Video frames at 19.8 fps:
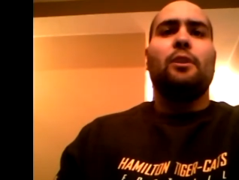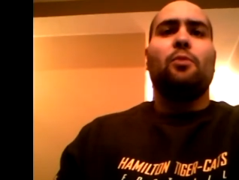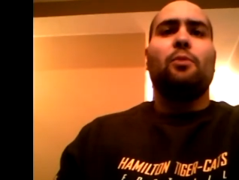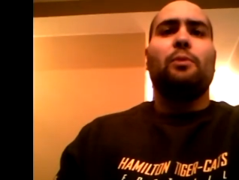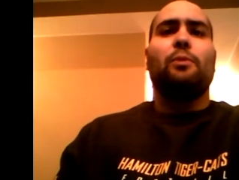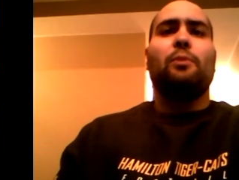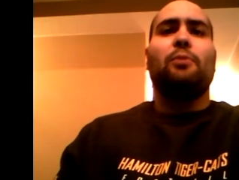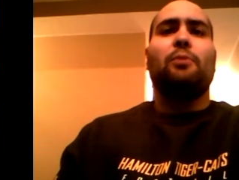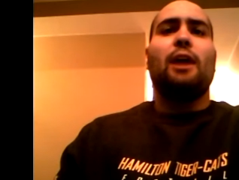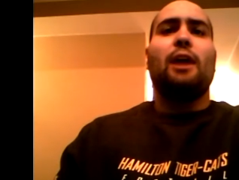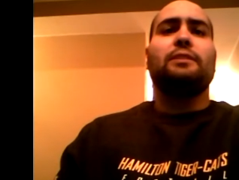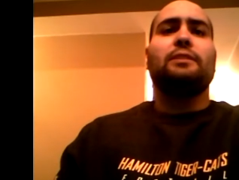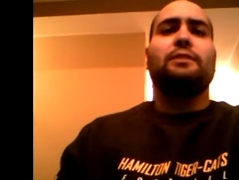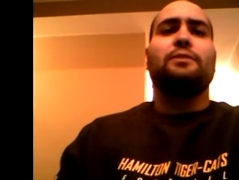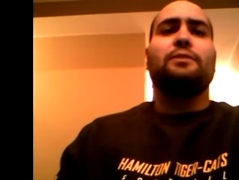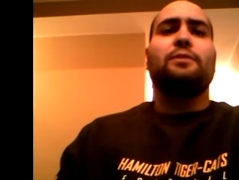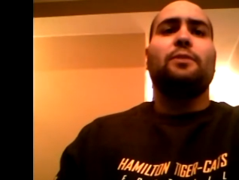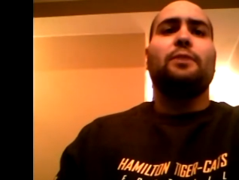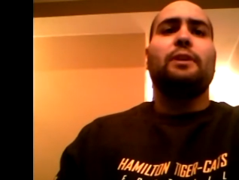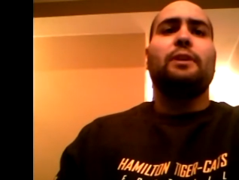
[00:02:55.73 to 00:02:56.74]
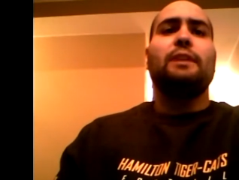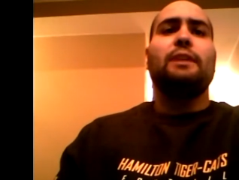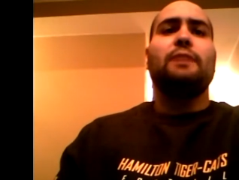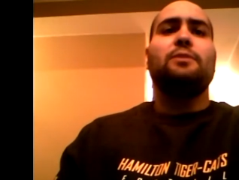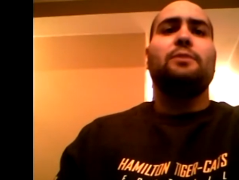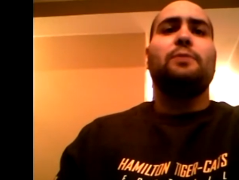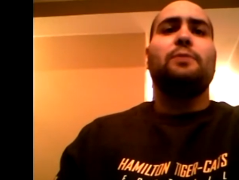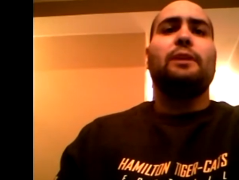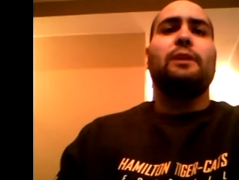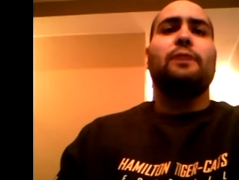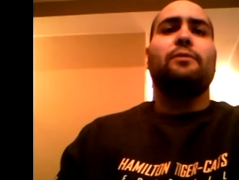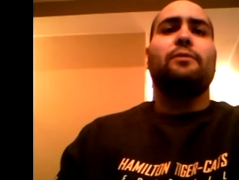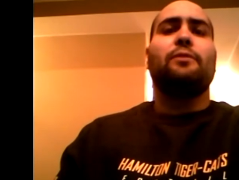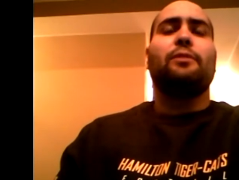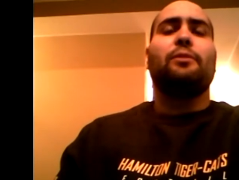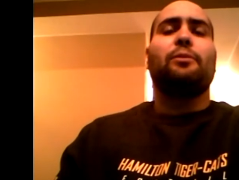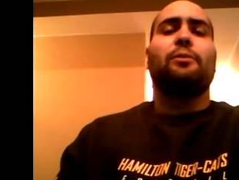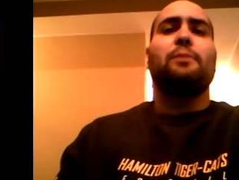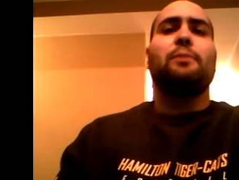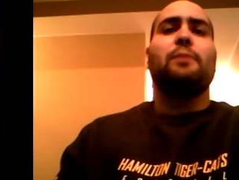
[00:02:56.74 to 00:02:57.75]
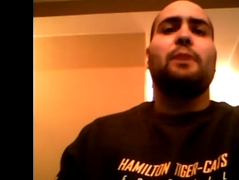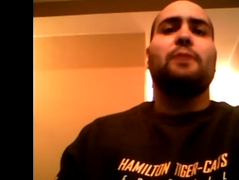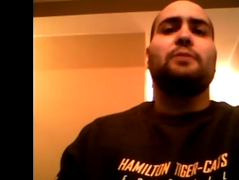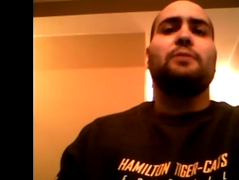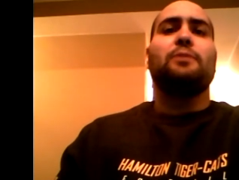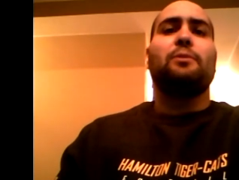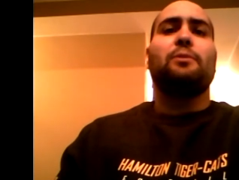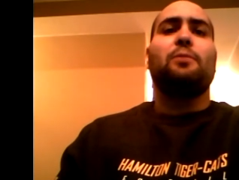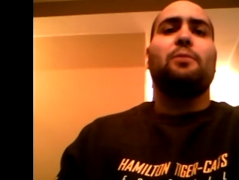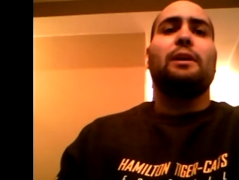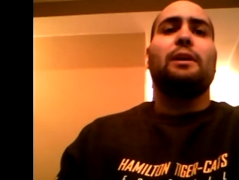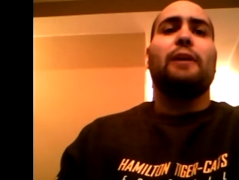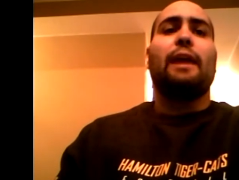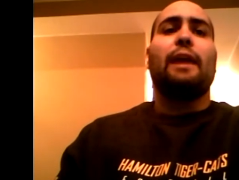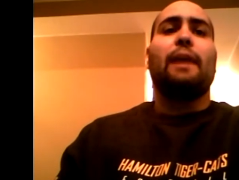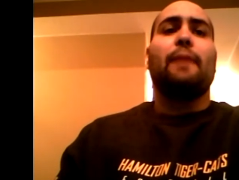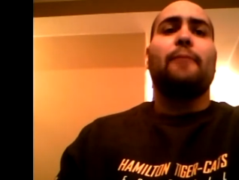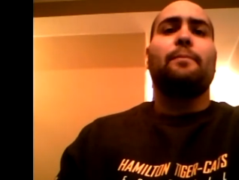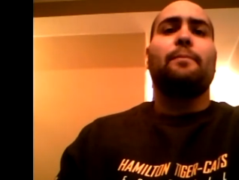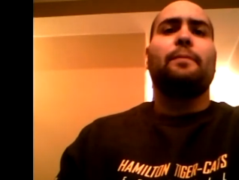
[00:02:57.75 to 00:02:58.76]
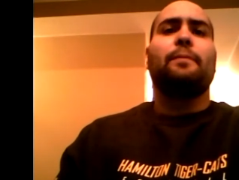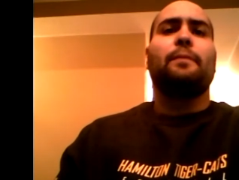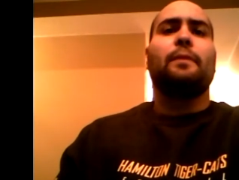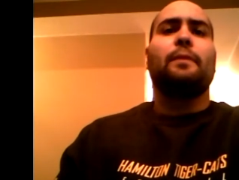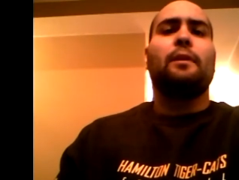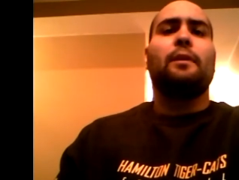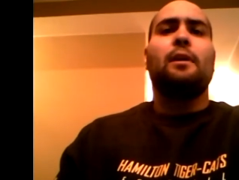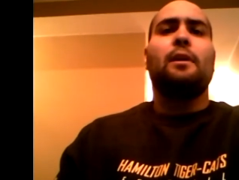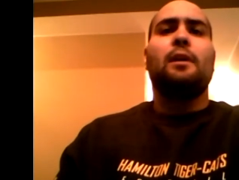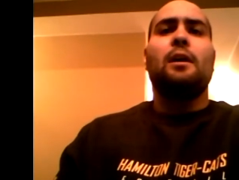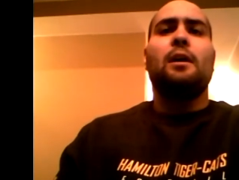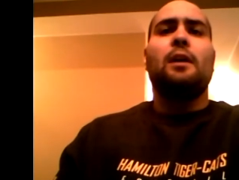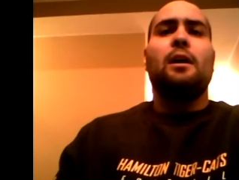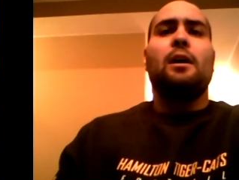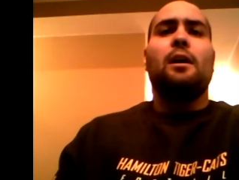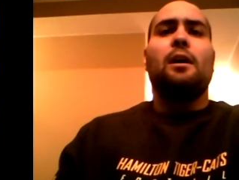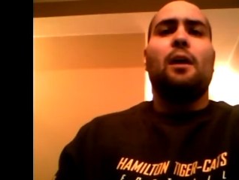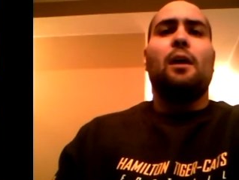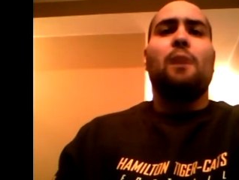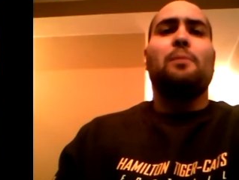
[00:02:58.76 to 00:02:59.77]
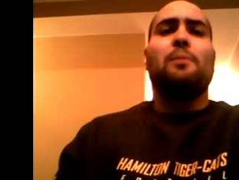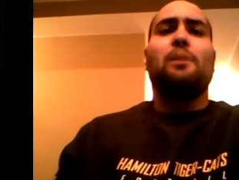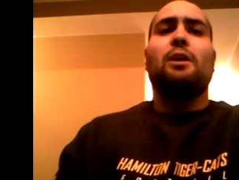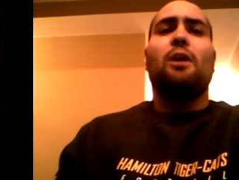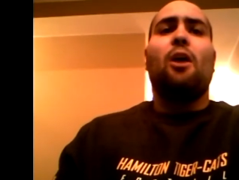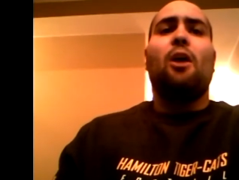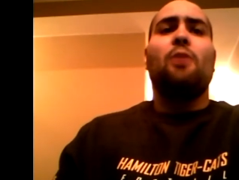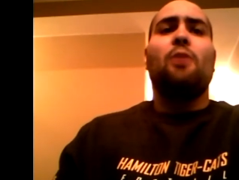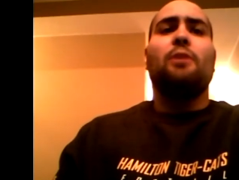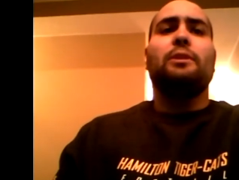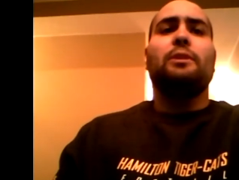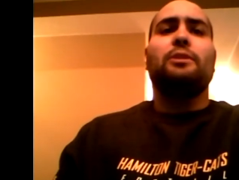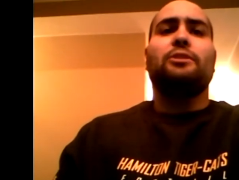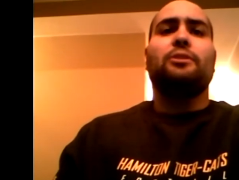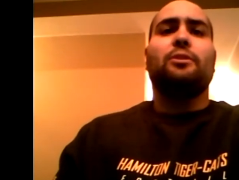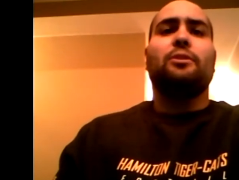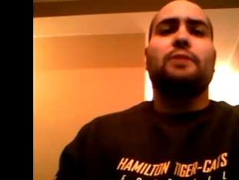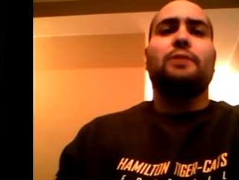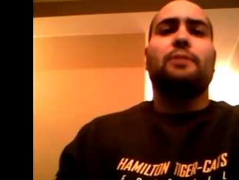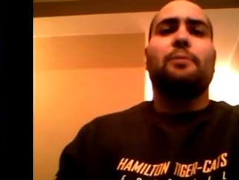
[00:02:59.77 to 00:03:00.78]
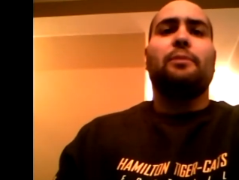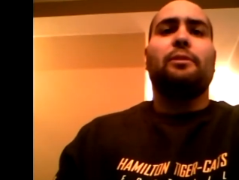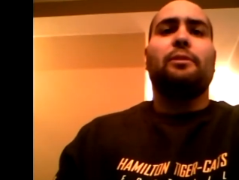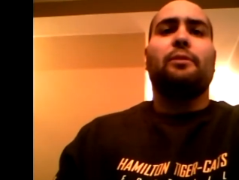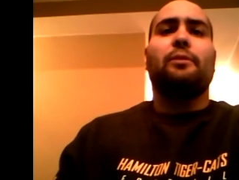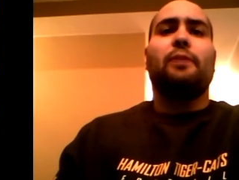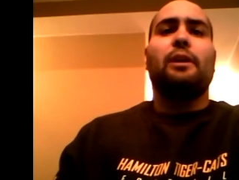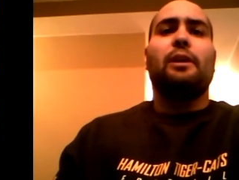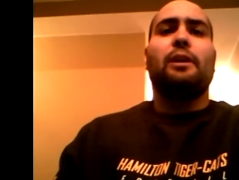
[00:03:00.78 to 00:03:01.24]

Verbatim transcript: We practice four days a week for three months with one game. Amir always shows up with great